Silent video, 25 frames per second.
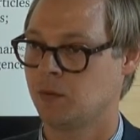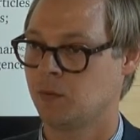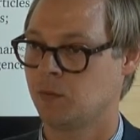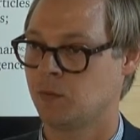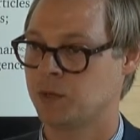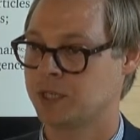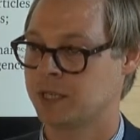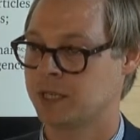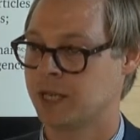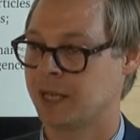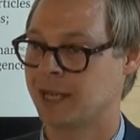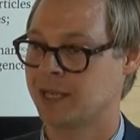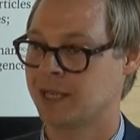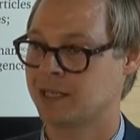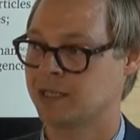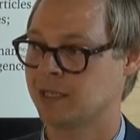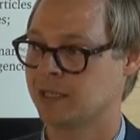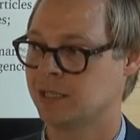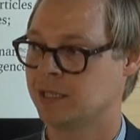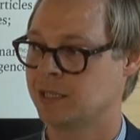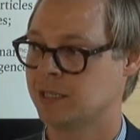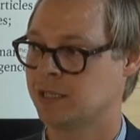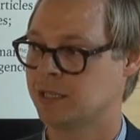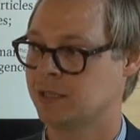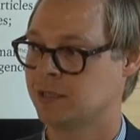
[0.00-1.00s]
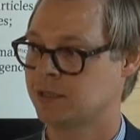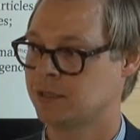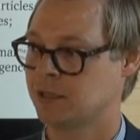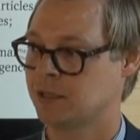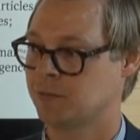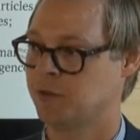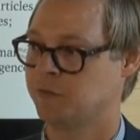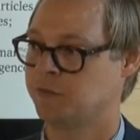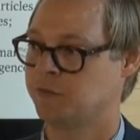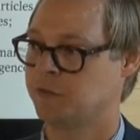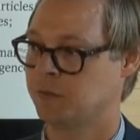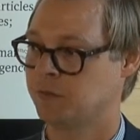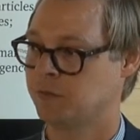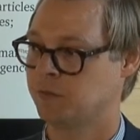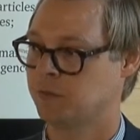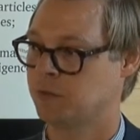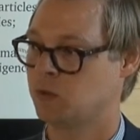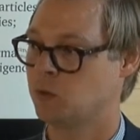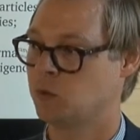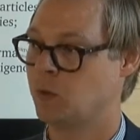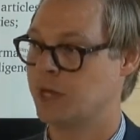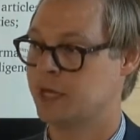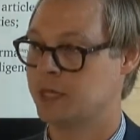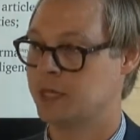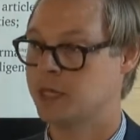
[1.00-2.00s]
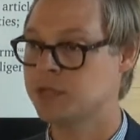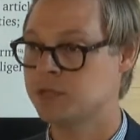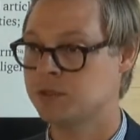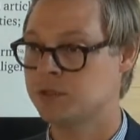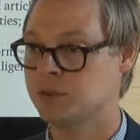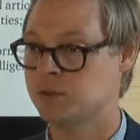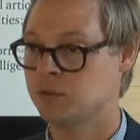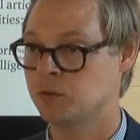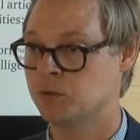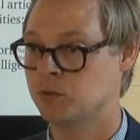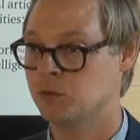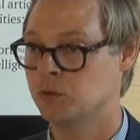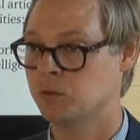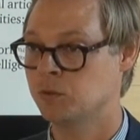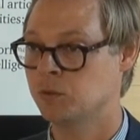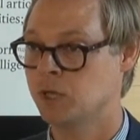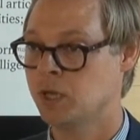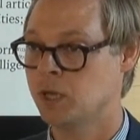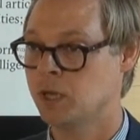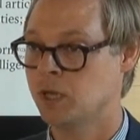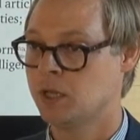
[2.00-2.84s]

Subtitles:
which are actually, some of them, quite easy to do.